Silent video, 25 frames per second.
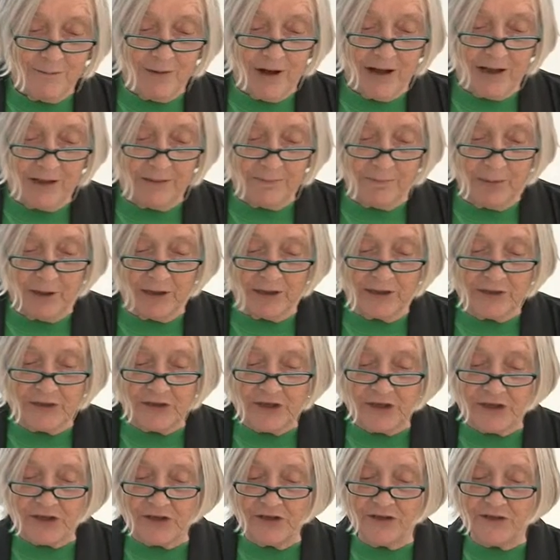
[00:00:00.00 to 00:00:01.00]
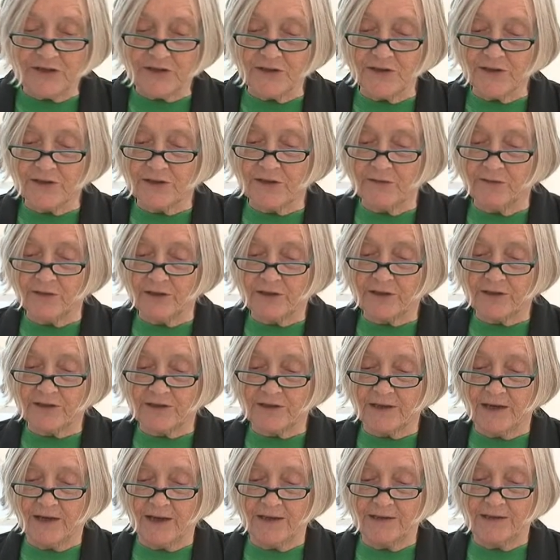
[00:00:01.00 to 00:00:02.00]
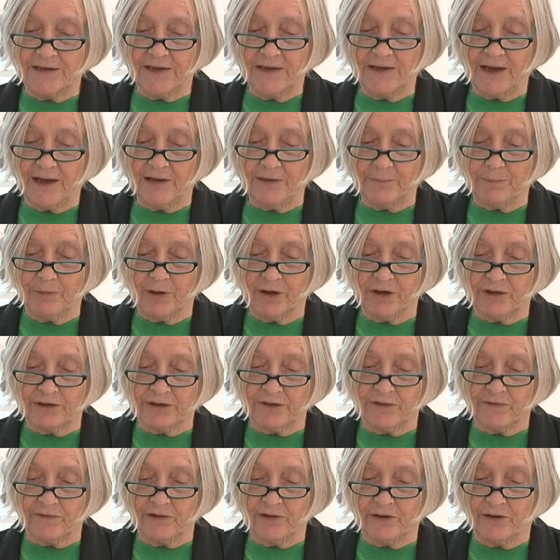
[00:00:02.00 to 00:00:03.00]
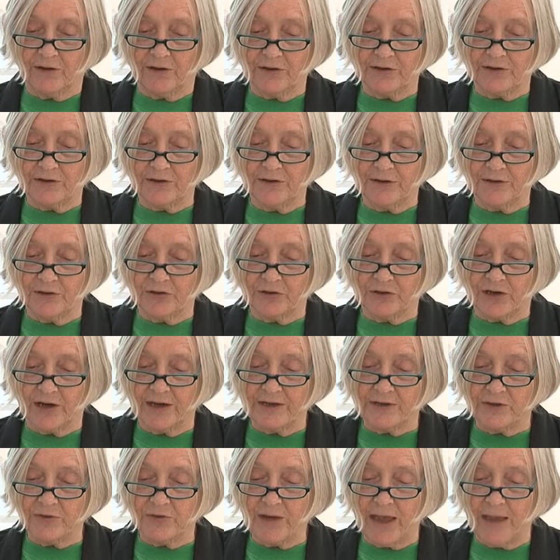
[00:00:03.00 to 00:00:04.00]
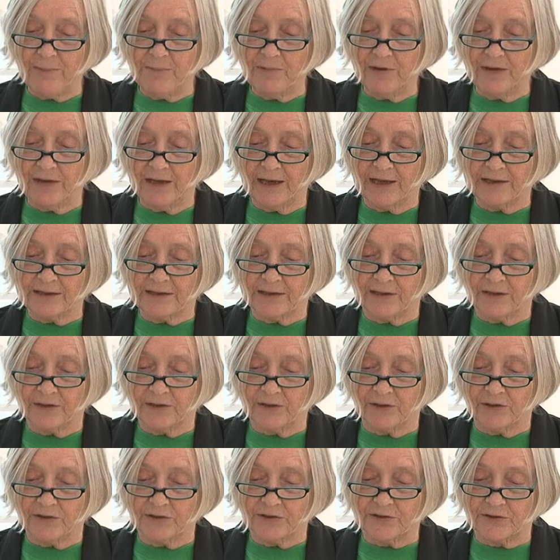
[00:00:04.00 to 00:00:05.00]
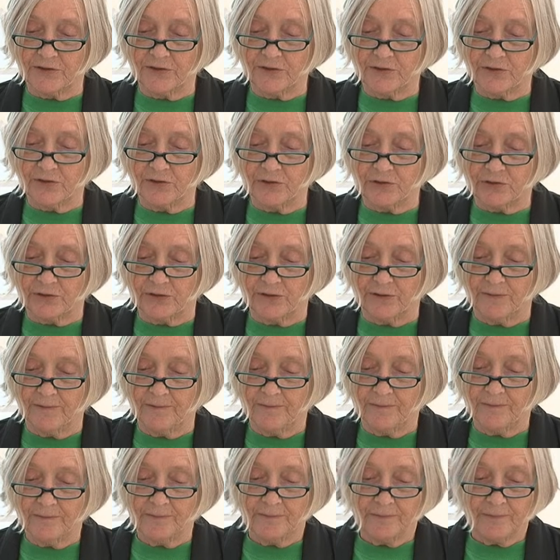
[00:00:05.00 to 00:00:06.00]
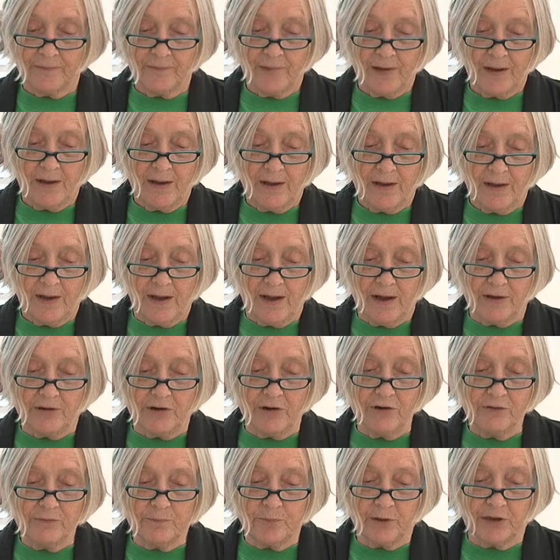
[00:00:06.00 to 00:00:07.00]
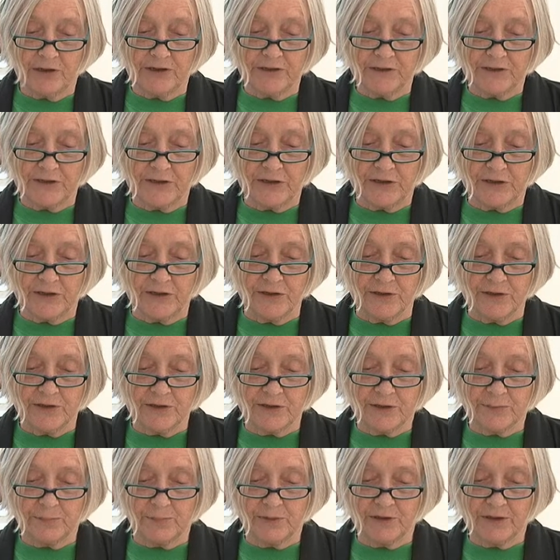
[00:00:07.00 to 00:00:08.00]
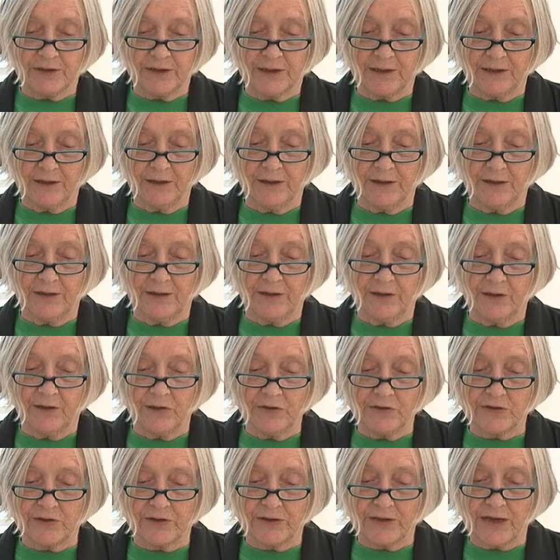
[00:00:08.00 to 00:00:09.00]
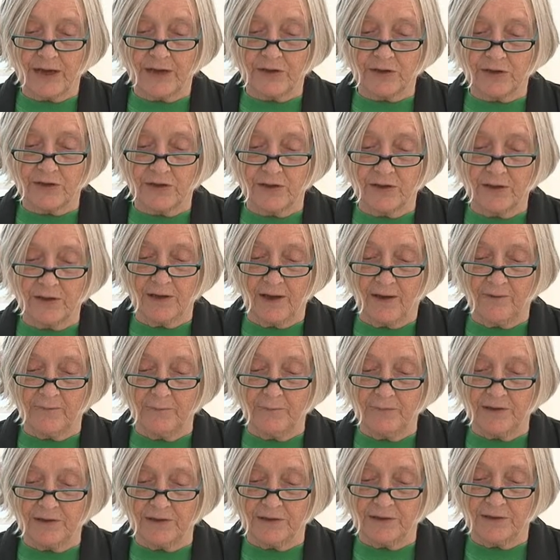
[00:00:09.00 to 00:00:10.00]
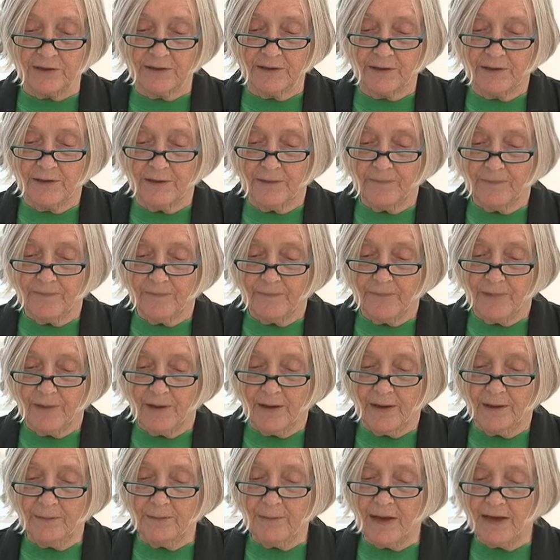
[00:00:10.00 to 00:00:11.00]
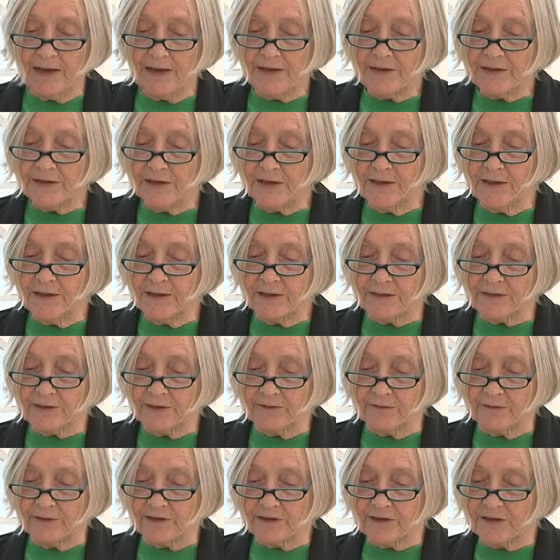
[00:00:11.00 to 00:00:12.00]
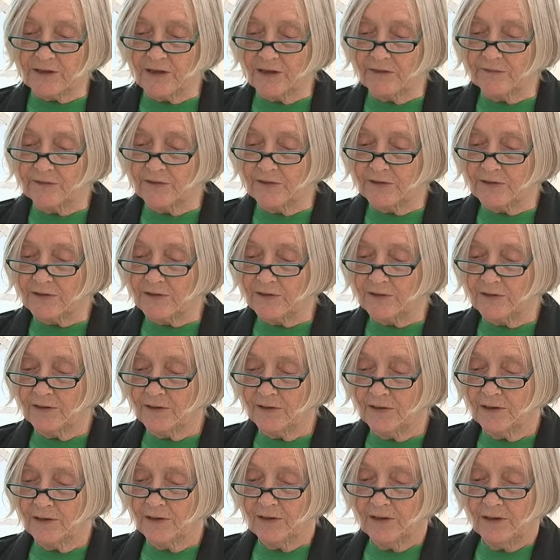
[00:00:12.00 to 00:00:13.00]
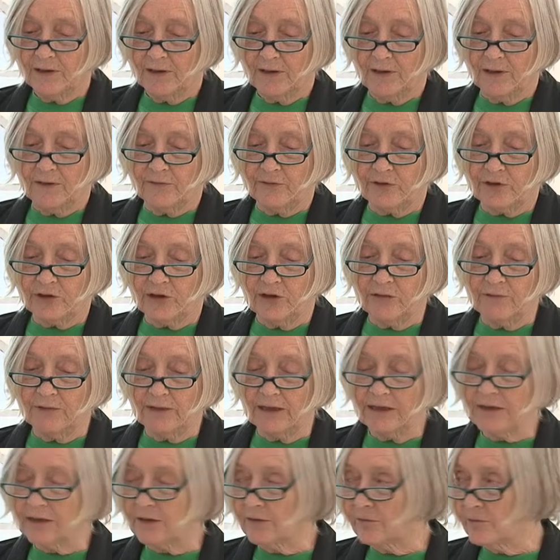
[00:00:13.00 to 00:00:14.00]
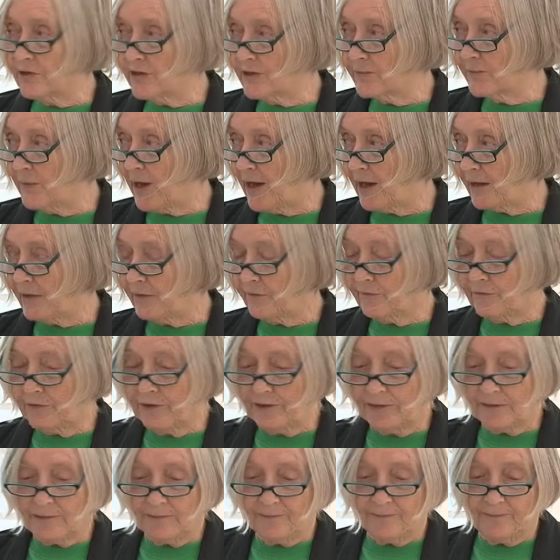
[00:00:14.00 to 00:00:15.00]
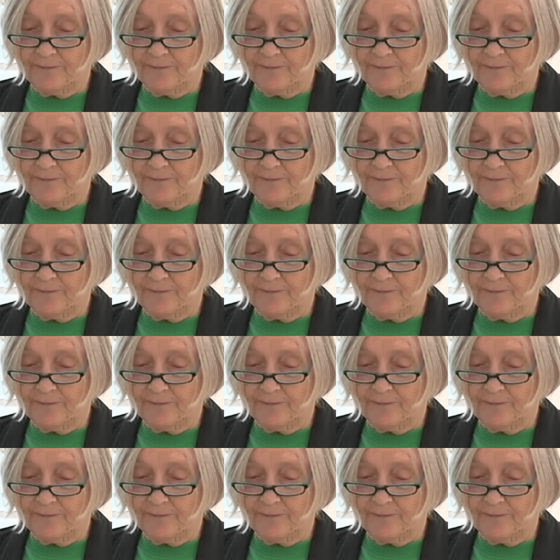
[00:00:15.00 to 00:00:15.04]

While politicians and civil society in other parts of the continent try to emulate our constitution, our own politicians, particularly those attached government, and many senior civil servants have shown little respect for it.